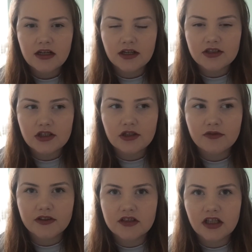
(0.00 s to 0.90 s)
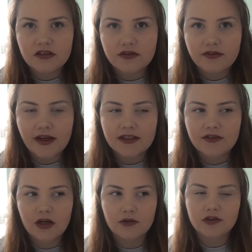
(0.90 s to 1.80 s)
I don't know if it's just the fact
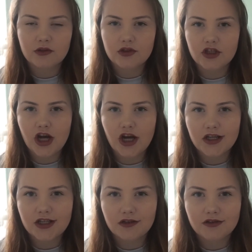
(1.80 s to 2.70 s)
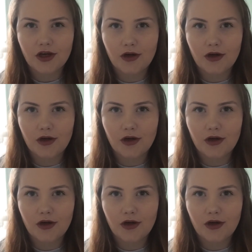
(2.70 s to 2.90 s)
that I was so young and I was like,